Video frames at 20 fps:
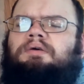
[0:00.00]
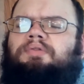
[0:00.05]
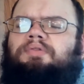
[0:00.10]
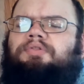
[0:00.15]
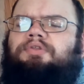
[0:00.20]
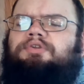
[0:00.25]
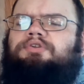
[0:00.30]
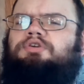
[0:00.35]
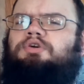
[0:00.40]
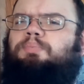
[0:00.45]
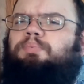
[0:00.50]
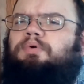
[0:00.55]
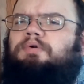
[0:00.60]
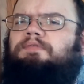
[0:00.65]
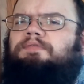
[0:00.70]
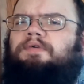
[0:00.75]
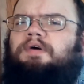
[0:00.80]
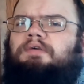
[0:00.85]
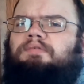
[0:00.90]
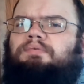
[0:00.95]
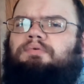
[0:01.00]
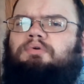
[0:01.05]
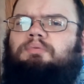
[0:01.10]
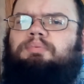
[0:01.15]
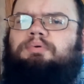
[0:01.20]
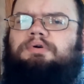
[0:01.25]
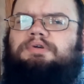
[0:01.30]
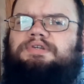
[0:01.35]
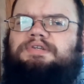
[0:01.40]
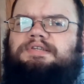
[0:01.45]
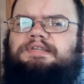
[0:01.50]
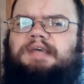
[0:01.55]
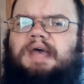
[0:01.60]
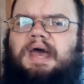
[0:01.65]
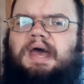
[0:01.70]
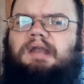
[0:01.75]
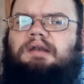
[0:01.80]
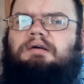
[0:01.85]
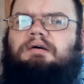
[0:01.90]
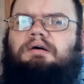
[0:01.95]
the 2.5 rulebook
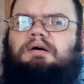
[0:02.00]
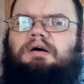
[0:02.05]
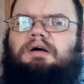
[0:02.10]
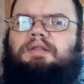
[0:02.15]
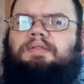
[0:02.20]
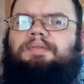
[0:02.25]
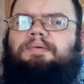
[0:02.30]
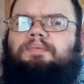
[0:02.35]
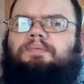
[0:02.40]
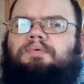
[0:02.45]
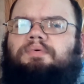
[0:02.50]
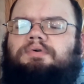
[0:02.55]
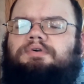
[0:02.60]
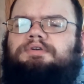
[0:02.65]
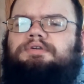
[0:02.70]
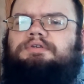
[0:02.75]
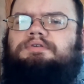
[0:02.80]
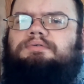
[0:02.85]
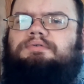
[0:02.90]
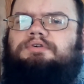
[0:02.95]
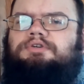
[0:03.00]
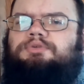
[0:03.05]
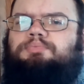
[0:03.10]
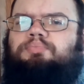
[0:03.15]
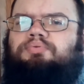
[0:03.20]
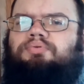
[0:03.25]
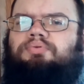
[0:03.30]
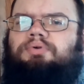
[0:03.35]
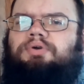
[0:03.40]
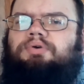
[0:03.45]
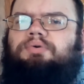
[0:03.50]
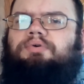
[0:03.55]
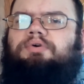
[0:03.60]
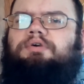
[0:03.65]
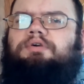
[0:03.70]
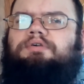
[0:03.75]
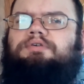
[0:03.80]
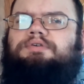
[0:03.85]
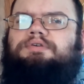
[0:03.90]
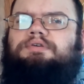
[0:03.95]
sat on the War Store's
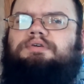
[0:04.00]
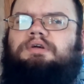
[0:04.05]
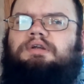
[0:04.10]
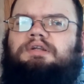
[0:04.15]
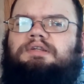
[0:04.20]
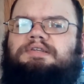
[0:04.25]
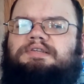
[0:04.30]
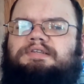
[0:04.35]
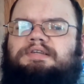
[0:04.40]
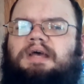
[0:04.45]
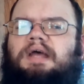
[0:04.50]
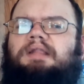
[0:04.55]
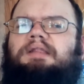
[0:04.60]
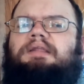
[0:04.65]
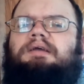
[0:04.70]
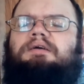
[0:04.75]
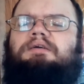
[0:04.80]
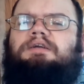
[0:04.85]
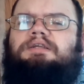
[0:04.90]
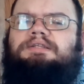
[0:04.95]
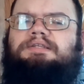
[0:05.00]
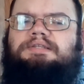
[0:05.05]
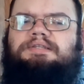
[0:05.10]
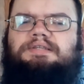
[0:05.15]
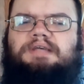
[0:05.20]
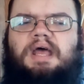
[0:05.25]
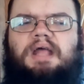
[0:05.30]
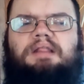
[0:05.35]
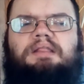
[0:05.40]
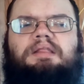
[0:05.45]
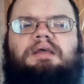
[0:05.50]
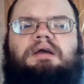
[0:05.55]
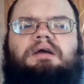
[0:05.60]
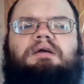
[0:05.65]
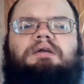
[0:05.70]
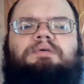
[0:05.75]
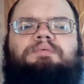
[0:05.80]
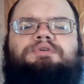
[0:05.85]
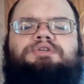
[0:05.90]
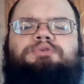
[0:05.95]
pre-orders. And it sat there, and it sat there,
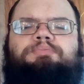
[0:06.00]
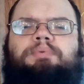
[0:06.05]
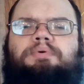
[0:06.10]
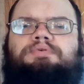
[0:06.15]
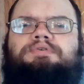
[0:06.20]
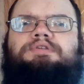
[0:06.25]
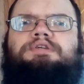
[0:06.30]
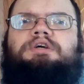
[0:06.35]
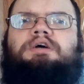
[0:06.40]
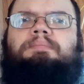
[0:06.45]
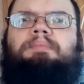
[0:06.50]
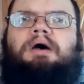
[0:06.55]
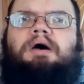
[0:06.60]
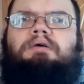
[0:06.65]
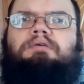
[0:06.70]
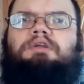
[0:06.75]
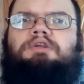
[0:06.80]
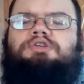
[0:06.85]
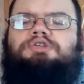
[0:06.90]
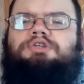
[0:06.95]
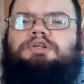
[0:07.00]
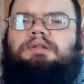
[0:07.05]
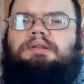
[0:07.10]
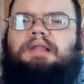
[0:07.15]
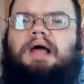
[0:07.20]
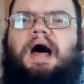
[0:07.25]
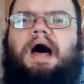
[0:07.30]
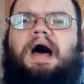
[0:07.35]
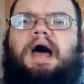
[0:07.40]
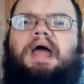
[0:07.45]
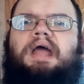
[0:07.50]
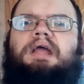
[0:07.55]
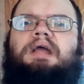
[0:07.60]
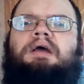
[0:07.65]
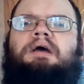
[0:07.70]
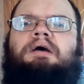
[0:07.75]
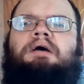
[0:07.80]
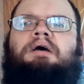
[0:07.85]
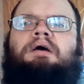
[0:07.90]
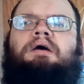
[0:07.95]
and it was supposed to come out in July.
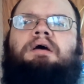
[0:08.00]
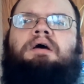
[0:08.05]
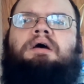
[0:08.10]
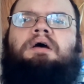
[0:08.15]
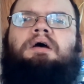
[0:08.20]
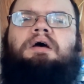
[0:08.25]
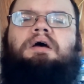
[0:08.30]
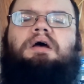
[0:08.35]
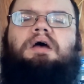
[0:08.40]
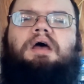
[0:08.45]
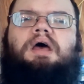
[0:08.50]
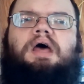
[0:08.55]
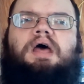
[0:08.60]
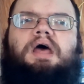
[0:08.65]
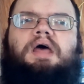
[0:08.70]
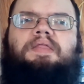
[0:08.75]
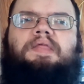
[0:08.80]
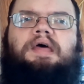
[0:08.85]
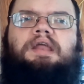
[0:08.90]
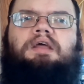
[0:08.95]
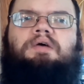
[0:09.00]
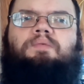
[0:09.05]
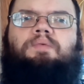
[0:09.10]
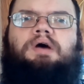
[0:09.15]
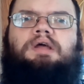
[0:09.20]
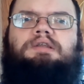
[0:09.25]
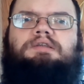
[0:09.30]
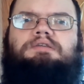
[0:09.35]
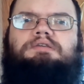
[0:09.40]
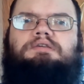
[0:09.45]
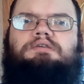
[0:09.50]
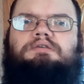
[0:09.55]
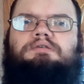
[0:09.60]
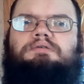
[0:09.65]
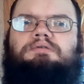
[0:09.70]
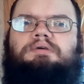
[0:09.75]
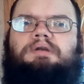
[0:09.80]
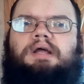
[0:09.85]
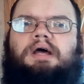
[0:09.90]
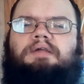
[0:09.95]
And then it went
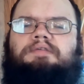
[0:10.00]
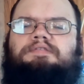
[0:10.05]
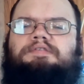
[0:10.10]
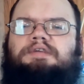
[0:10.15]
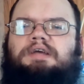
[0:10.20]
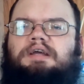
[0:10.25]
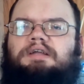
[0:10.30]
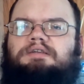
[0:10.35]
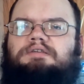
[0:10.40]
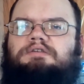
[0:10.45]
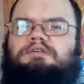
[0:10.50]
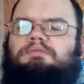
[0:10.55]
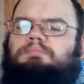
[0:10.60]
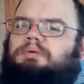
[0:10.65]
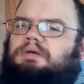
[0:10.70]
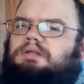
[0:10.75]
to announce date to be